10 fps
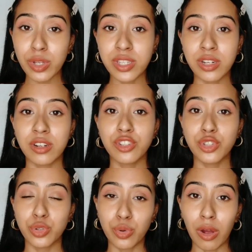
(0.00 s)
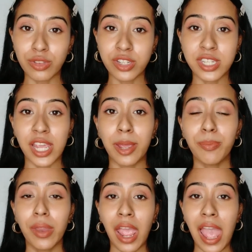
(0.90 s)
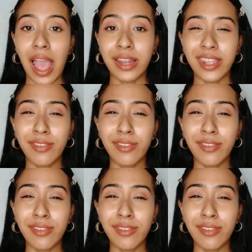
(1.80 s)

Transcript: winters, throughout the day, and